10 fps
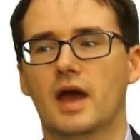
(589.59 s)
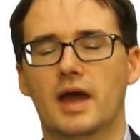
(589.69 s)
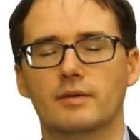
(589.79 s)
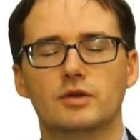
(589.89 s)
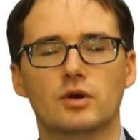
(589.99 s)

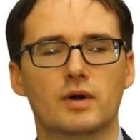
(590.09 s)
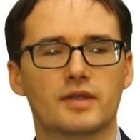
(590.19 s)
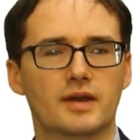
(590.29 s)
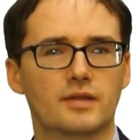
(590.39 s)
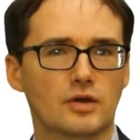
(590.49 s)
and you don't want
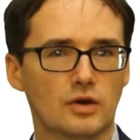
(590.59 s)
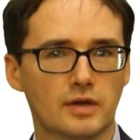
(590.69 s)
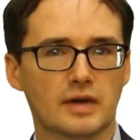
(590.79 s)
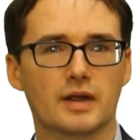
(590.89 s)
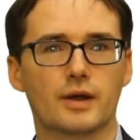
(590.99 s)
anything
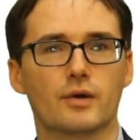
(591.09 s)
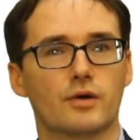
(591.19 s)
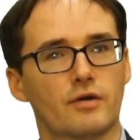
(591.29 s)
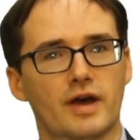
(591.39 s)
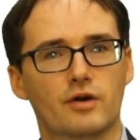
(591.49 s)
unclear
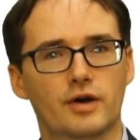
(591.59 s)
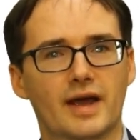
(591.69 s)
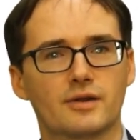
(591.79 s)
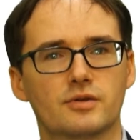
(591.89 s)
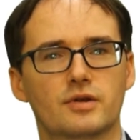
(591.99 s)
or
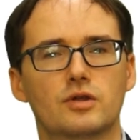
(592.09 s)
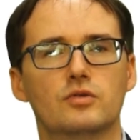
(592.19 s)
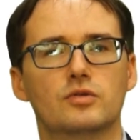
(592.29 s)
unanswered,